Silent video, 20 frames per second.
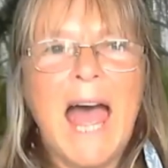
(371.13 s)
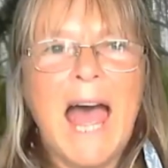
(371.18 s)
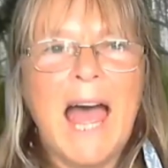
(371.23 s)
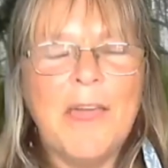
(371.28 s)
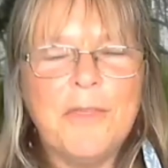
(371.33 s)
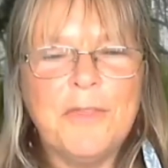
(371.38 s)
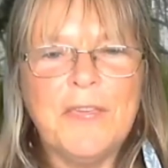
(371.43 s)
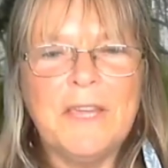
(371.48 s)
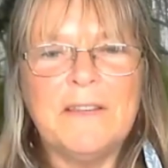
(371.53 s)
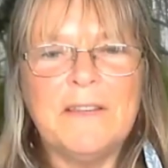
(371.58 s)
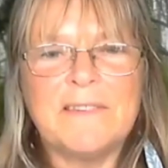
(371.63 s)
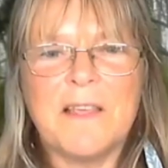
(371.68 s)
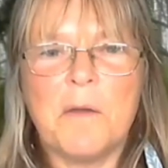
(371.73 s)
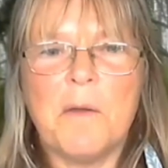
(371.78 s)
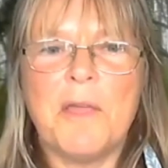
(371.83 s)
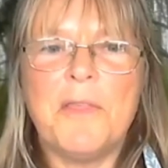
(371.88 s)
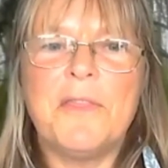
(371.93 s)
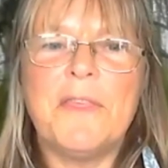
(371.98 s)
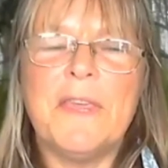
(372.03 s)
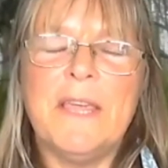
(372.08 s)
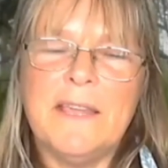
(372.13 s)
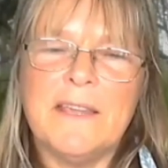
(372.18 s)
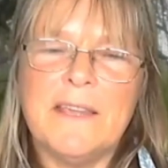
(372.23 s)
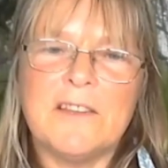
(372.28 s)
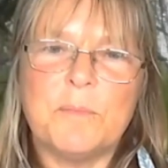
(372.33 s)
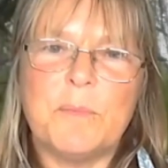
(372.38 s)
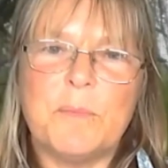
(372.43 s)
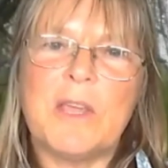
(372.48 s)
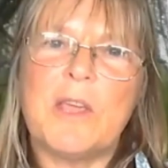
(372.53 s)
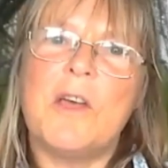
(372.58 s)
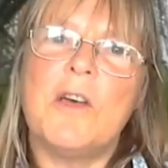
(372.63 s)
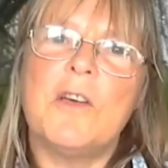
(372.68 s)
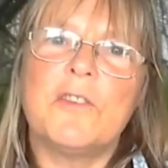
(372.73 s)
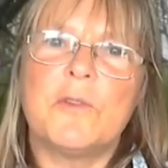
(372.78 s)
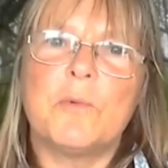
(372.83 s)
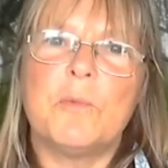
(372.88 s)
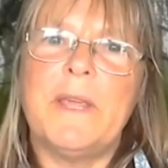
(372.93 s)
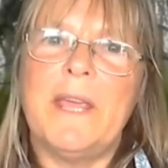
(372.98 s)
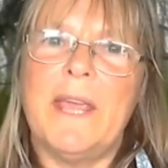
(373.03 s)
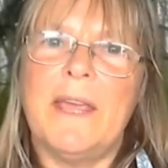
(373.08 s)
I think so. I think it's because
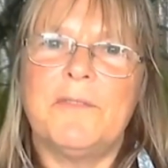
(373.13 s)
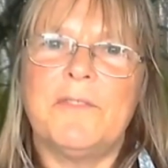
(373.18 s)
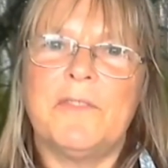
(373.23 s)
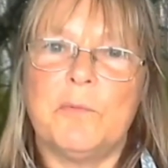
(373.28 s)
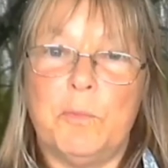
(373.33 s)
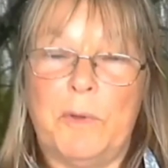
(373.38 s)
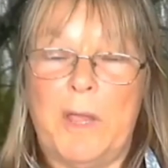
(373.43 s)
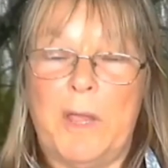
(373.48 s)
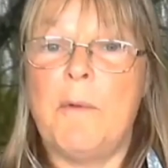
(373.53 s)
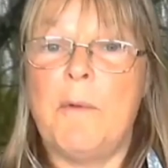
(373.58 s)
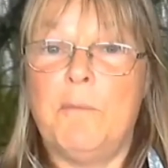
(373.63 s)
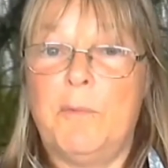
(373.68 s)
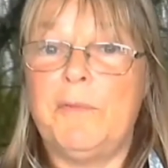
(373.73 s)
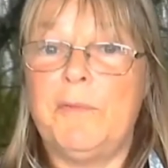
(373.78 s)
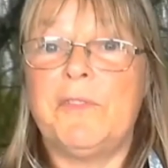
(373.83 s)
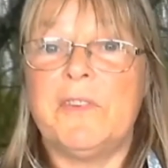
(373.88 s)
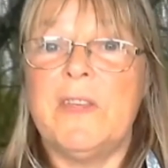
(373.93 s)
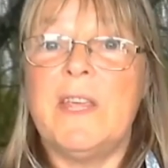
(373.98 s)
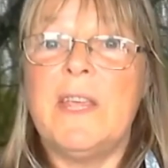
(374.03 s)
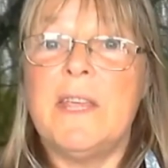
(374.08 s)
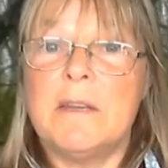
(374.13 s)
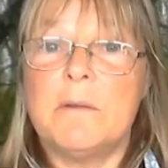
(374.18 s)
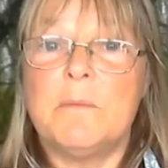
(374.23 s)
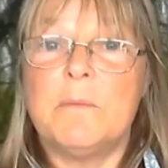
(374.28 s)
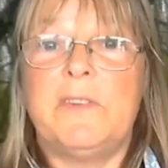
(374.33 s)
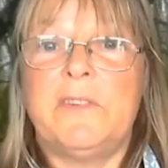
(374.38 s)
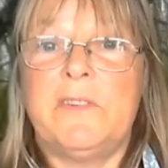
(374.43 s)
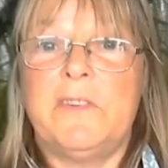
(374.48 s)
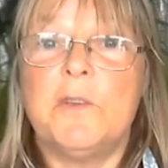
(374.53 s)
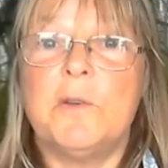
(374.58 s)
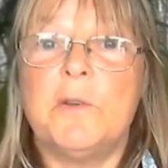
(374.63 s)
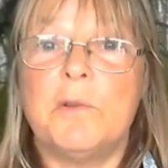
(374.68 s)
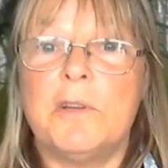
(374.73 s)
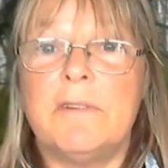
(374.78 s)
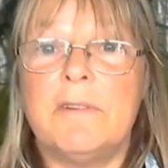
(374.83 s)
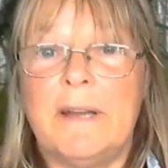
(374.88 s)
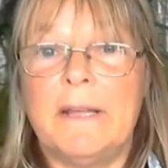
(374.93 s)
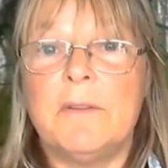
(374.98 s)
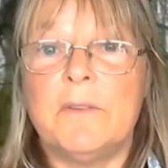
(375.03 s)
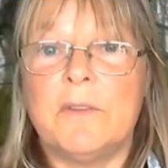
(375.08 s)
we've seen and we see all
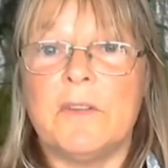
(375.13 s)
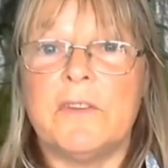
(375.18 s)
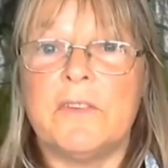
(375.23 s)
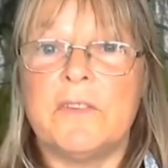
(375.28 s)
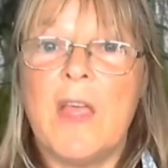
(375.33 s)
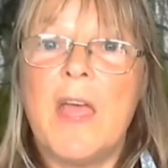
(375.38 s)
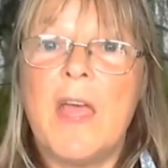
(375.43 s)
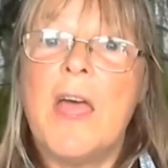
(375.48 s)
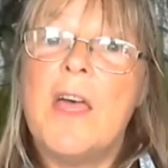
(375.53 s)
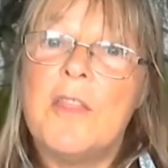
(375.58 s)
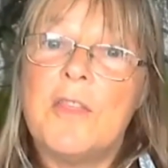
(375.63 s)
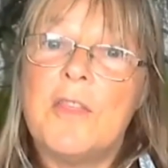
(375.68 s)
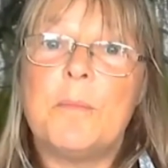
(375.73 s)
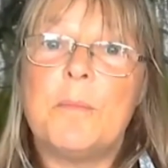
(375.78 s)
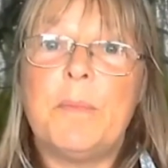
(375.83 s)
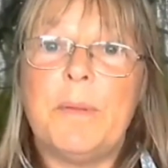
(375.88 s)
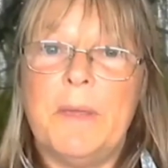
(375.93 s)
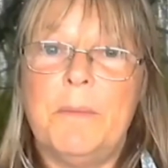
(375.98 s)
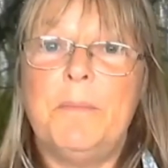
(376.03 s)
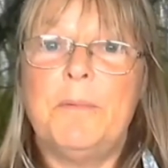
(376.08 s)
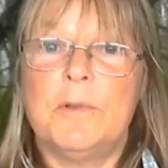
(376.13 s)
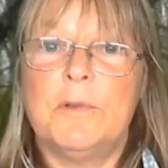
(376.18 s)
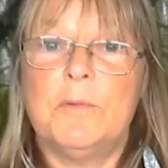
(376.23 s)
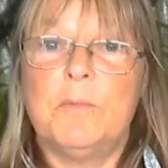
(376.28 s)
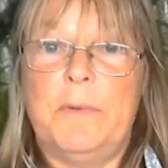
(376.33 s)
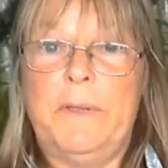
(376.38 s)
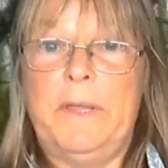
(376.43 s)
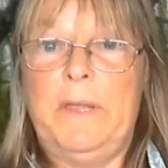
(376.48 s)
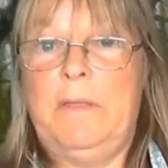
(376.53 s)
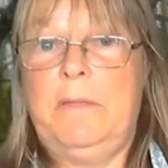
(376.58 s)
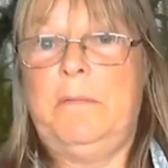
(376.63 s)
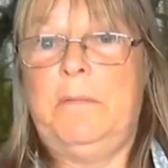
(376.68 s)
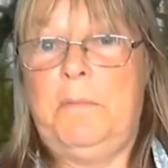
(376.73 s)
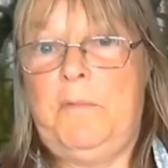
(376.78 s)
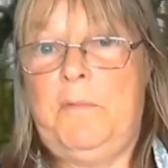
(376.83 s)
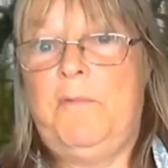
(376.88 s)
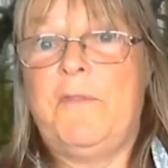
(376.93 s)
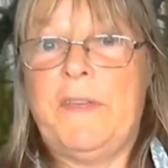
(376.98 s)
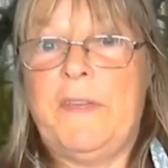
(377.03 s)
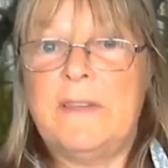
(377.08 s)
around us that people with
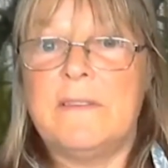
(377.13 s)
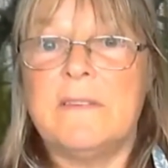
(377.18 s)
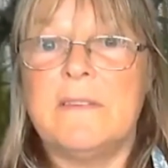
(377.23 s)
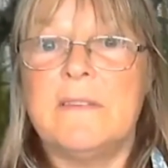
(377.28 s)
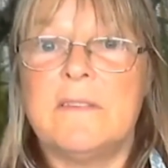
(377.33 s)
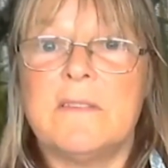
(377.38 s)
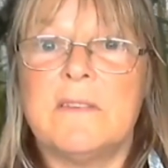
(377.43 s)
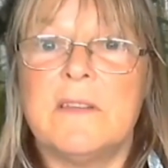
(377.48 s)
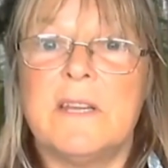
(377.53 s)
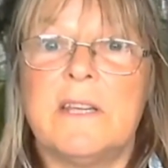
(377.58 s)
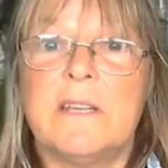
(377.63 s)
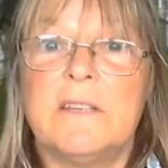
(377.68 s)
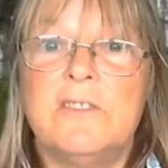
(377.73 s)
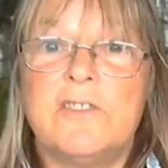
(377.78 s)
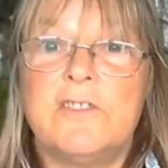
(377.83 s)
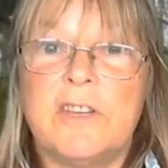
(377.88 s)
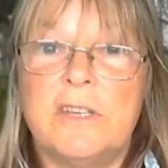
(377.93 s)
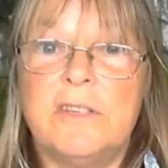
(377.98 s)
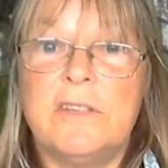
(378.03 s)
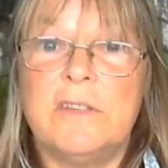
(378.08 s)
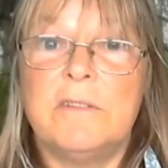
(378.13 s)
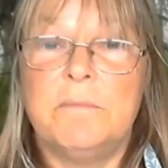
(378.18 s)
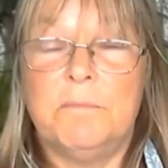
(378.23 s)
faces that are